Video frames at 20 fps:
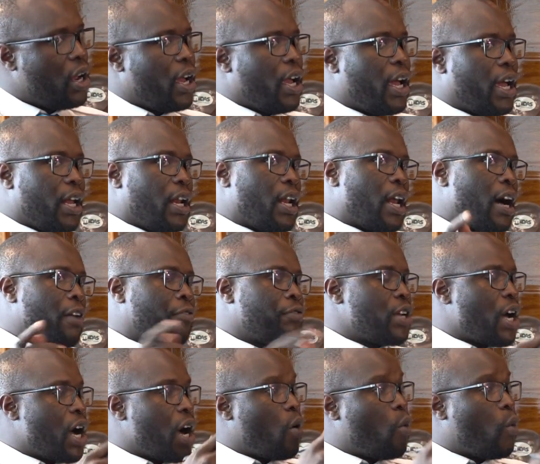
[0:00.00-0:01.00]
And after
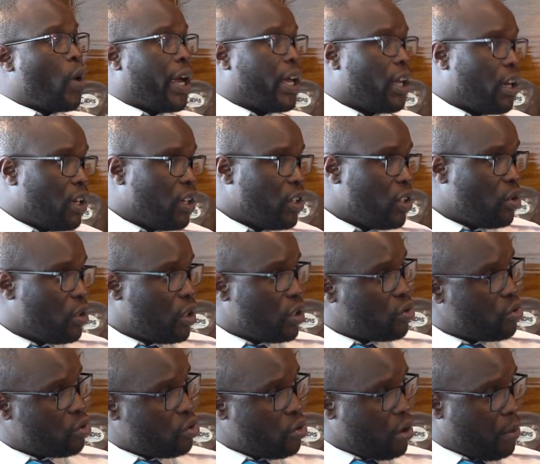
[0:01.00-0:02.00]
a while, you need to
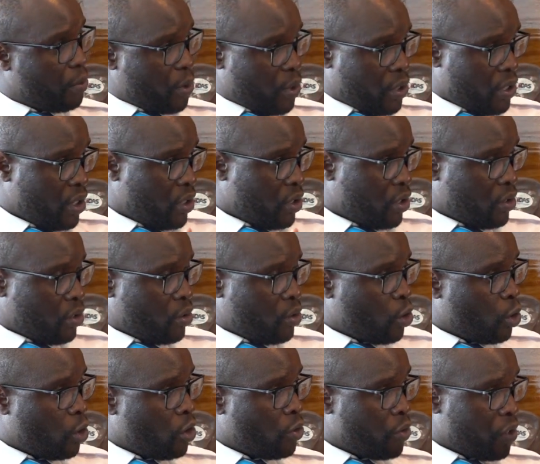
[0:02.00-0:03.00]
do a process
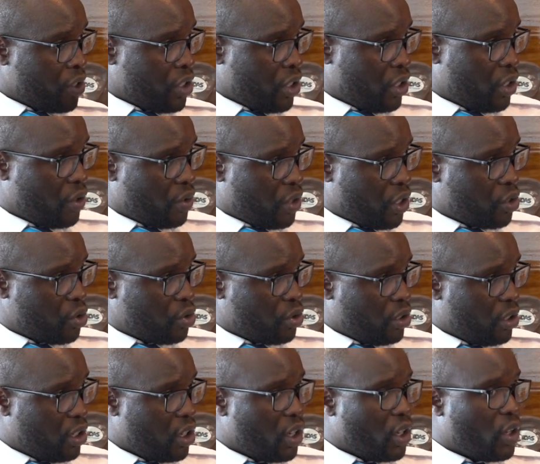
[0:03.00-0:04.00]
called regeneration,
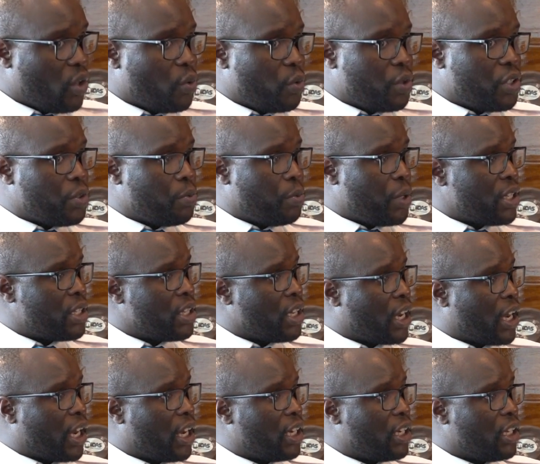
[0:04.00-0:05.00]
which
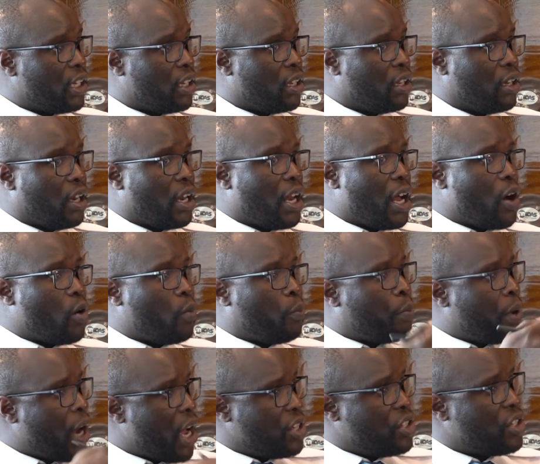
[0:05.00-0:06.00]
basically now
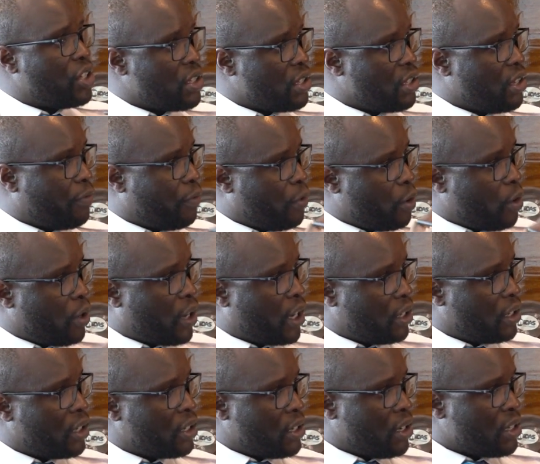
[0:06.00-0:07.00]
purges the
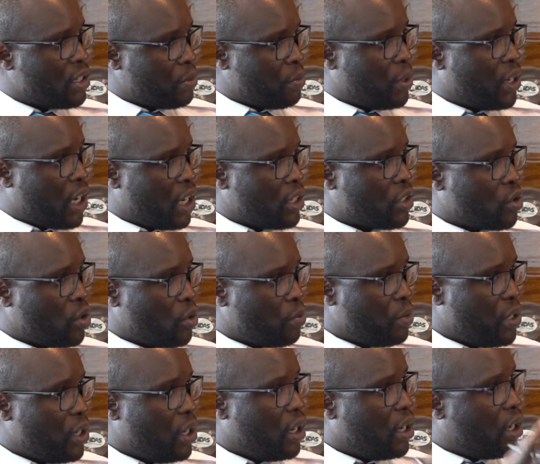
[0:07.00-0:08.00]
fluoride that has been
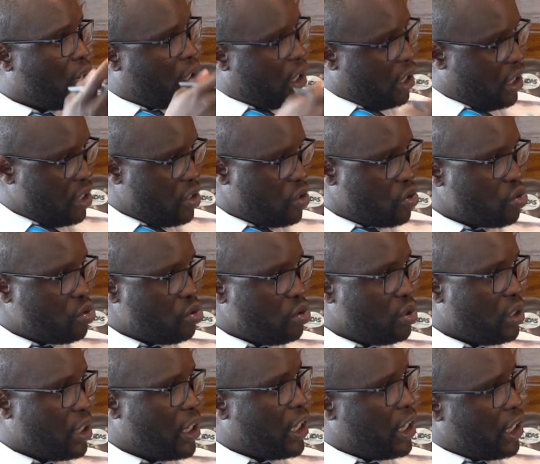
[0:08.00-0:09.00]
absorbed
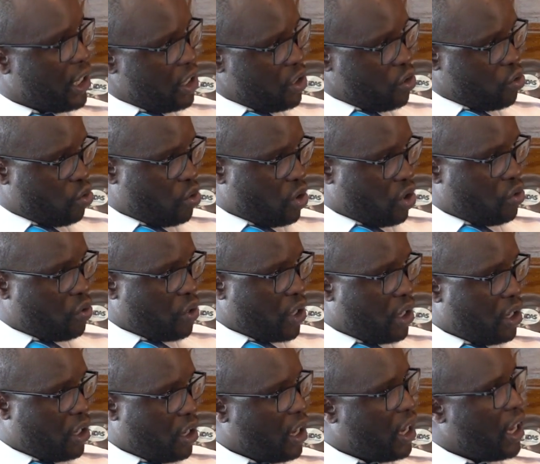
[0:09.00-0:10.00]
into the
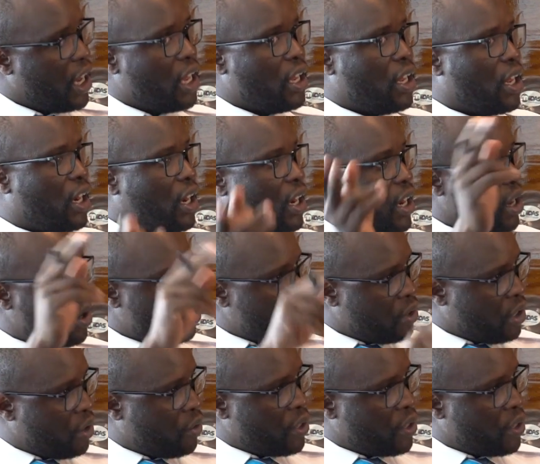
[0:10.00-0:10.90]
drain, and then now the